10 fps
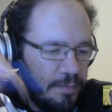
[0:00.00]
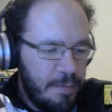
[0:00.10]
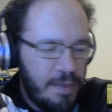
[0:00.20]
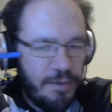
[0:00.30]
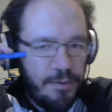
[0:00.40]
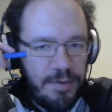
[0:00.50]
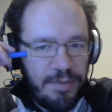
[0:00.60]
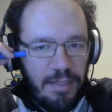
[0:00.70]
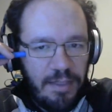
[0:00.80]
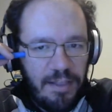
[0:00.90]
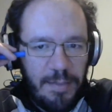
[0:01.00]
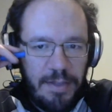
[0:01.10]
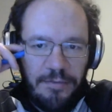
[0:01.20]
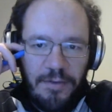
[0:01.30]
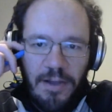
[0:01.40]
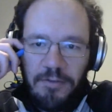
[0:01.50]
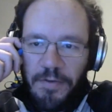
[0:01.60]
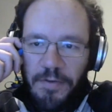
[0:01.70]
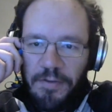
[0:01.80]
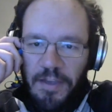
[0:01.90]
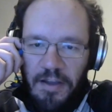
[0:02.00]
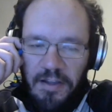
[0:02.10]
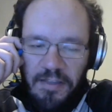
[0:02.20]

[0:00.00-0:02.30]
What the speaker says: mean, there was a little bit of controversy on